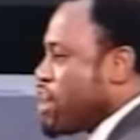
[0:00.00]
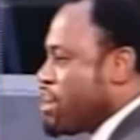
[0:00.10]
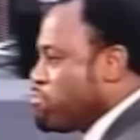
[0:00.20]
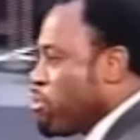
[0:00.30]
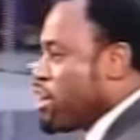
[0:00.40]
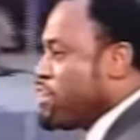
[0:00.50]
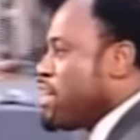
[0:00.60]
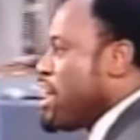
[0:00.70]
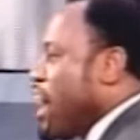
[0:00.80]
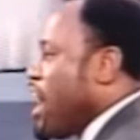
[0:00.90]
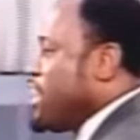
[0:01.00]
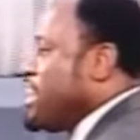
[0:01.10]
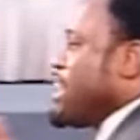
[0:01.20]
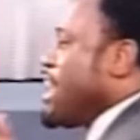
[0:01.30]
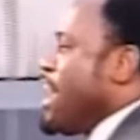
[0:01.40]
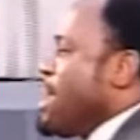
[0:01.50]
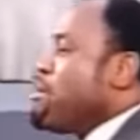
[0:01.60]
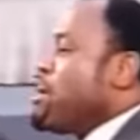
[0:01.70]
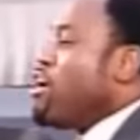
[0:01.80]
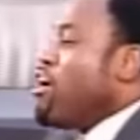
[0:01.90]
transported, and he
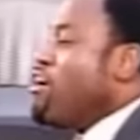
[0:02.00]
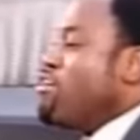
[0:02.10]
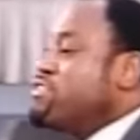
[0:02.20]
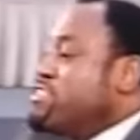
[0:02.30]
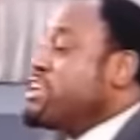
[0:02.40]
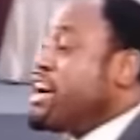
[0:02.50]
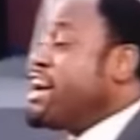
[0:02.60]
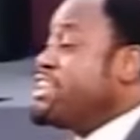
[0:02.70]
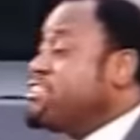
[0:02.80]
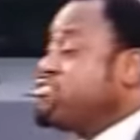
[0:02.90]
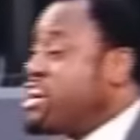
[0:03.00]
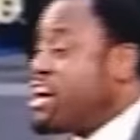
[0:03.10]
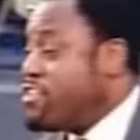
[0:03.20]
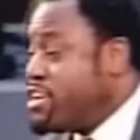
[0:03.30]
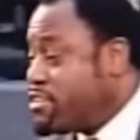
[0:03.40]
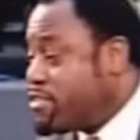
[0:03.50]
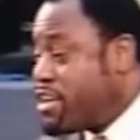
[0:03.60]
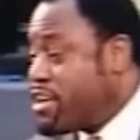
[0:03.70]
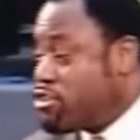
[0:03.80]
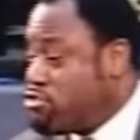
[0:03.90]
came alongside the chariot.
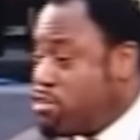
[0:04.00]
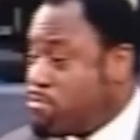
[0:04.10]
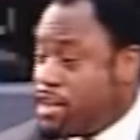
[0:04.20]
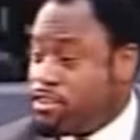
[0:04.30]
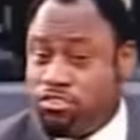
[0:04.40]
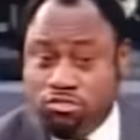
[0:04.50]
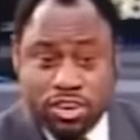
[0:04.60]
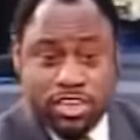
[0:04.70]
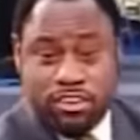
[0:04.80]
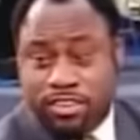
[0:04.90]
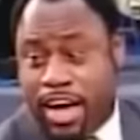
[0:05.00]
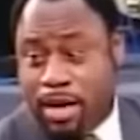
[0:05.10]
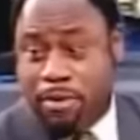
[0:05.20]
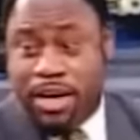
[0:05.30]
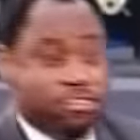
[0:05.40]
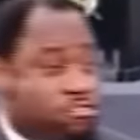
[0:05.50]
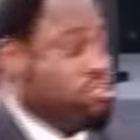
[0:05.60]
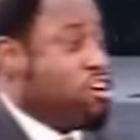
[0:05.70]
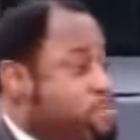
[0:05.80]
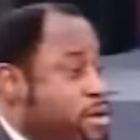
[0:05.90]
Could you imagine you reading this guy appeared just
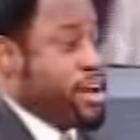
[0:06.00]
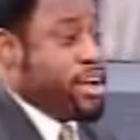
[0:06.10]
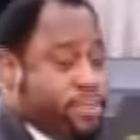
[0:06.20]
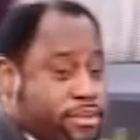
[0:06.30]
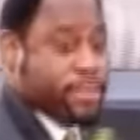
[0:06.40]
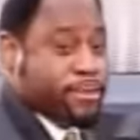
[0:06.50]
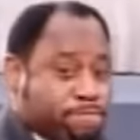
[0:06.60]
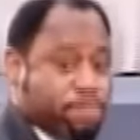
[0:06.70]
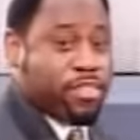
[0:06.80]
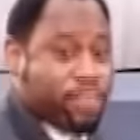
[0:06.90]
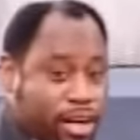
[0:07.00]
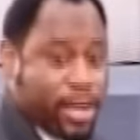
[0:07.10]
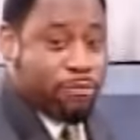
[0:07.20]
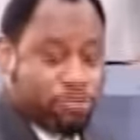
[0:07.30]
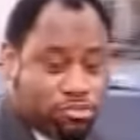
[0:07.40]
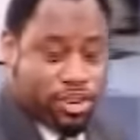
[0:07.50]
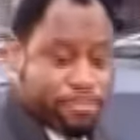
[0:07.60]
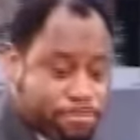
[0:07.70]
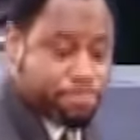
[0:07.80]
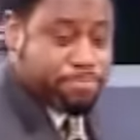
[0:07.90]
jogging behind? Hi, right, what you
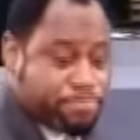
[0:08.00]
reading?